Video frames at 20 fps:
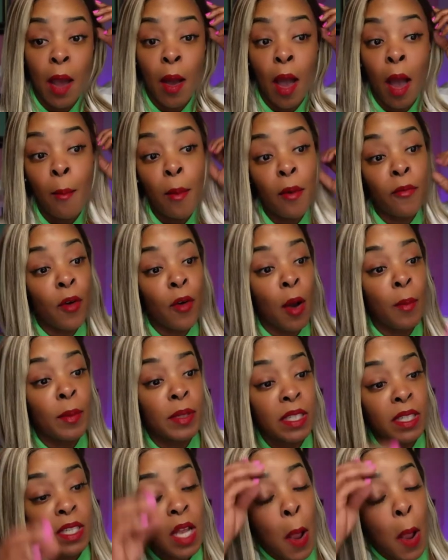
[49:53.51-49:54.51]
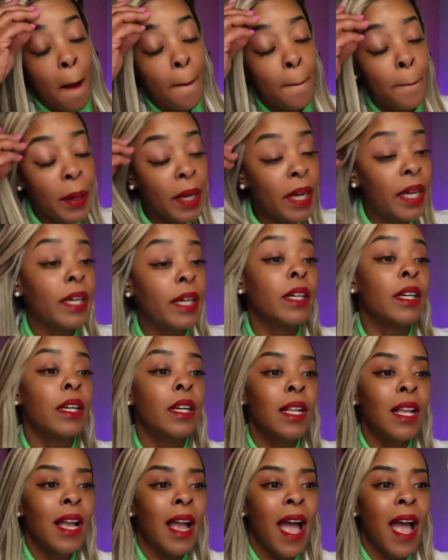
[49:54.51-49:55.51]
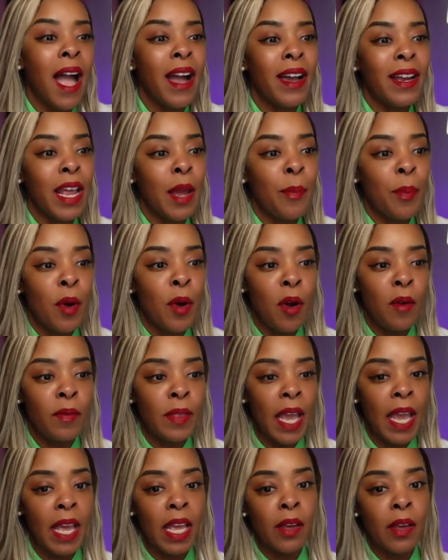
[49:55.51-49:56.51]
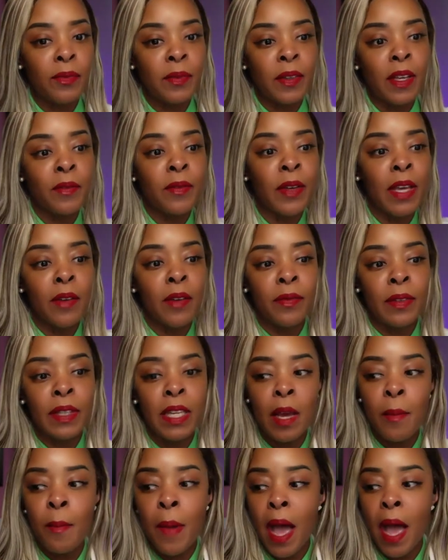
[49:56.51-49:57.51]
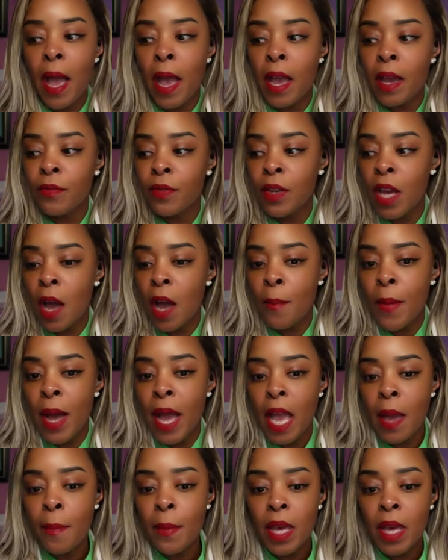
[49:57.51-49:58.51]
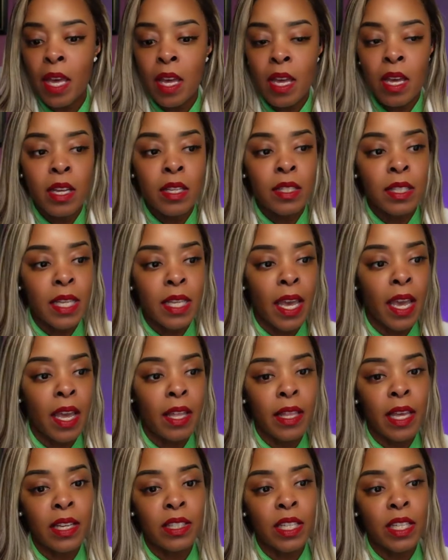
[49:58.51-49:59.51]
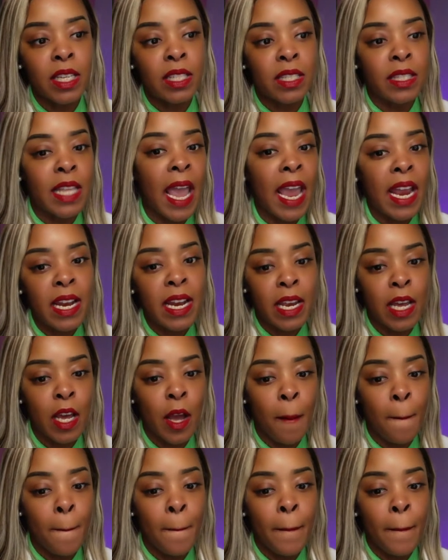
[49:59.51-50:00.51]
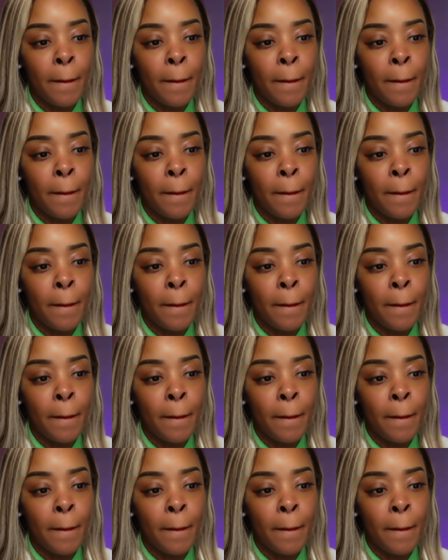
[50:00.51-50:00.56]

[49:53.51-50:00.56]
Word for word: I'm a pharmacist, but how can they prove that if if if live my if Yung Miami saying that she's dating him